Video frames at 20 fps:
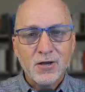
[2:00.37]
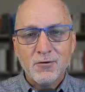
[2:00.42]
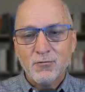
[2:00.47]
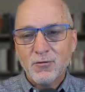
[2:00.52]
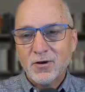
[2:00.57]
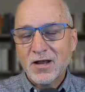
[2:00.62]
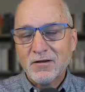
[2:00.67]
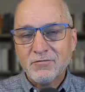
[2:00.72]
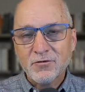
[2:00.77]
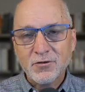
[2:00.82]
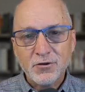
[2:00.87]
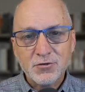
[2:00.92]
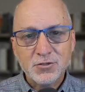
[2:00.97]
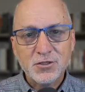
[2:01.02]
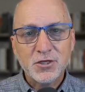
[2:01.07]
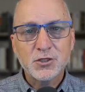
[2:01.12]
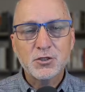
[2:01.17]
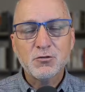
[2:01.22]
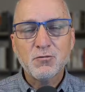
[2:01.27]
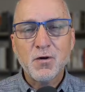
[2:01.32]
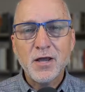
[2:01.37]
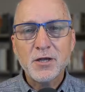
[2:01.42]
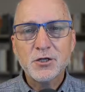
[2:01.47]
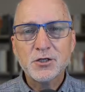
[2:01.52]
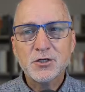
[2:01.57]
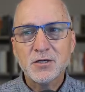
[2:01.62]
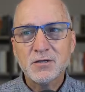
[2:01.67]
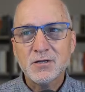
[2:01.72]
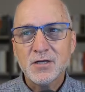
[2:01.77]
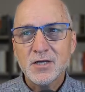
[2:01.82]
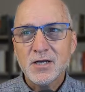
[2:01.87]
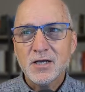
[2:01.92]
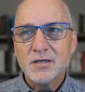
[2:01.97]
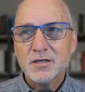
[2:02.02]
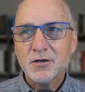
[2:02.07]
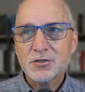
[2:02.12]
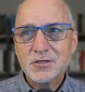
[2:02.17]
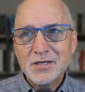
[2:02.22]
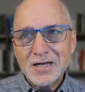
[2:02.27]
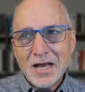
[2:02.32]
whatever your situation,
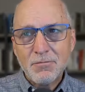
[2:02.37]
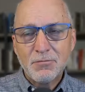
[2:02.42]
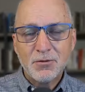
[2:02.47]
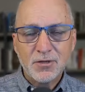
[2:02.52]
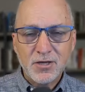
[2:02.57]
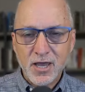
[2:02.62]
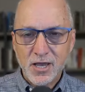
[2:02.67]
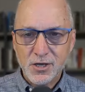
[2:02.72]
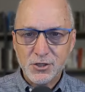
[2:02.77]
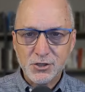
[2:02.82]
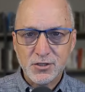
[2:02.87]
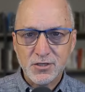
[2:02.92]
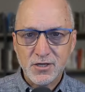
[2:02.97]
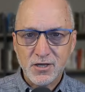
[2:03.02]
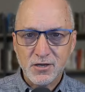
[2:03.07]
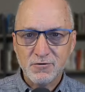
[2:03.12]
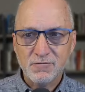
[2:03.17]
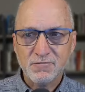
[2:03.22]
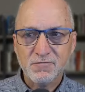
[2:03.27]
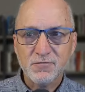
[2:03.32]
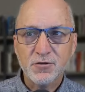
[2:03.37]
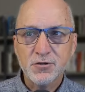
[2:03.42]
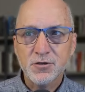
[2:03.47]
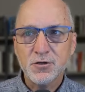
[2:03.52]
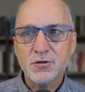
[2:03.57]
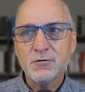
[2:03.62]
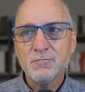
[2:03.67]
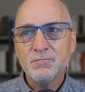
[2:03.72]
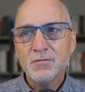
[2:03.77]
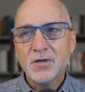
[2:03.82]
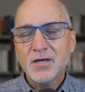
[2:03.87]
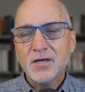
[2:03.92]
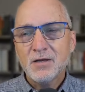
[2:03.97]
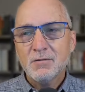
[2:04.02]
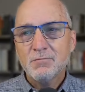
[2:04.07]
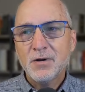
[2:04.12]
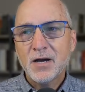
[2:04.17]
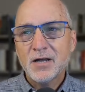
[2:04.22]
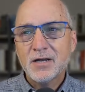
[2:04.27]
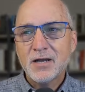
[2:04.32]
there's an application here for you.
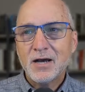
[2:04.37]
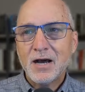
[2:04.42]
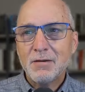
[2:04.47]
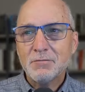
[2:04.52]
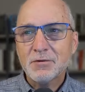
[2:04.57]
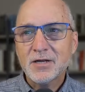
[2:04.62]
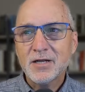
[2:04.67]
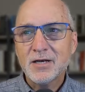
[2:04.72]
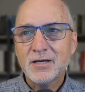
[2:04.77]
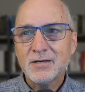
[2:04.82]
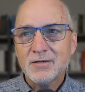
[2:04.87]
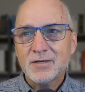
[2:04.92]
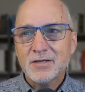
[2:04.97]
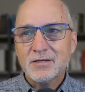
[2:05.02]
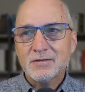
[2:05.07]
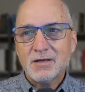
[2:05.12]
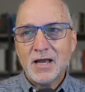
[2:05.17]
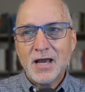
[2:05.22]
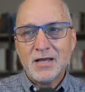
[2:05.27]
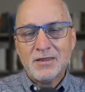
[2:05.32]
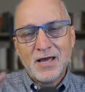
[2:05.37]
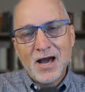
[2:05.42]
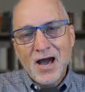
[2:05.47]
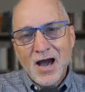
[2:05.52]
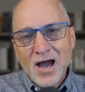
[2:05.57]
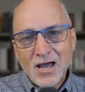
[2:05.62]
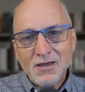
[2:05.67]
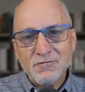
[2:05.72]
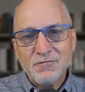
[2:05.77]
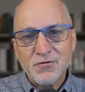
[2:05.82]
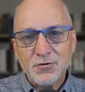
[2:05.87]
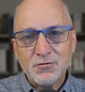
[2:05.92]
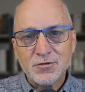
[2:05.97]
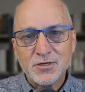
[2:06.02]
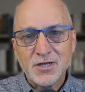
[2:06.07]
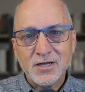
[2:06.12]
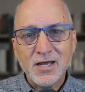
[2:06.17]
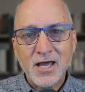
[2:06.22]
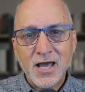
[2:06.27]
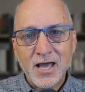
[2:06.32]
But I'm going to the high view
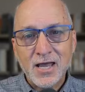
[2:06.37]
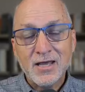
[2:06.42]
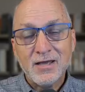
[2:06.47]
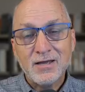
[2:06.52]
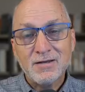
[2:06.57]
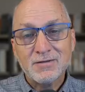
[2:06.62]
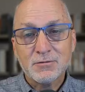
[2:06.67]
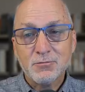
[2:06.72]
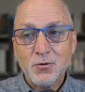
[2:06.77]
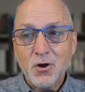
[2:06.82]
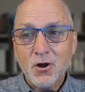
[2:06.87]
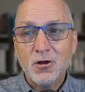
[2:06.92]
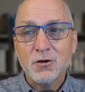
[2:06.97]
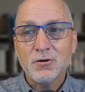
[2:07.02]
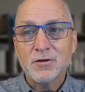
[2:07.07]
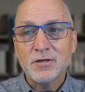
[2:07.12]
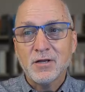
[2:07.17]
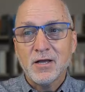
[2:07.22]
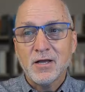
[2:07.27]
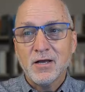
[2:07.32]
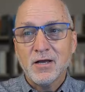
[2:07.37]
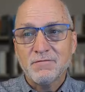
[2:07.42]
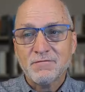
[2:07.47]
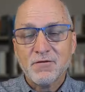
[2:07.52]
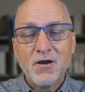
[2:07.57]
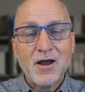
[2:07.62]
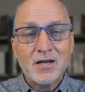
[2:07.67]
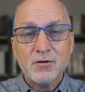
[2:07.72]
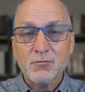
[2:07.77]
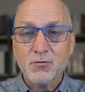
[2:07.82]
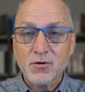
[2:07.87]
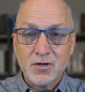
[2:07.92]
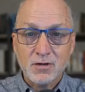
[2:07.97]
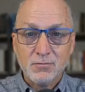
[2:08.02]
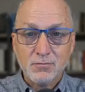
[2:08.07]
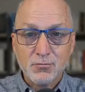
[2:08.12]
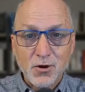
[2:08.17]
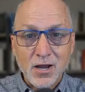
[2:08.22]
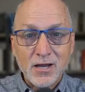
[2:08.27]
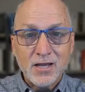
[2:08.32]
today. Tomorrow and Friday, we're going to
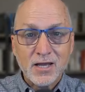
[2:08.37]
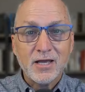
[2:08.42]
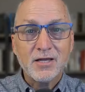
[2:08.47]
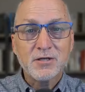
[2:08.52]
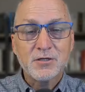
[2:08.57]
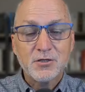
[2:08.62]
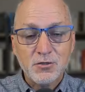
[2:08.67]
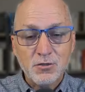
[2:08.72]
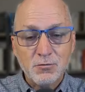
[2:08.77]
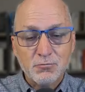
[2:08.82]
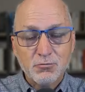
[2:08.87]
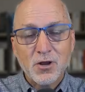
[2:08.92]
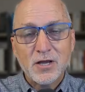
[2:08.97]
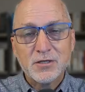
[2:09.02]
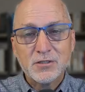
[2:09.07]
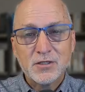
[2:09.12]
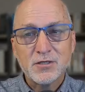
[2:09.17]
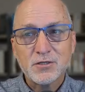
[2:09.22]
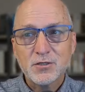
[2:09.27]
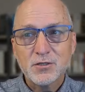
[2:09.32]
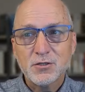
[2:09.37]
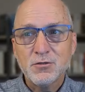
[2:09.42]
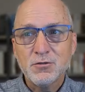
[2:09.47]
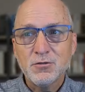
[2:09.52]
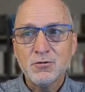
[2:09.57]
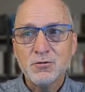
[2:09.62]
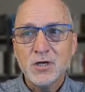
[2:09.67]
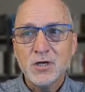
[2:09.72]
break into, press into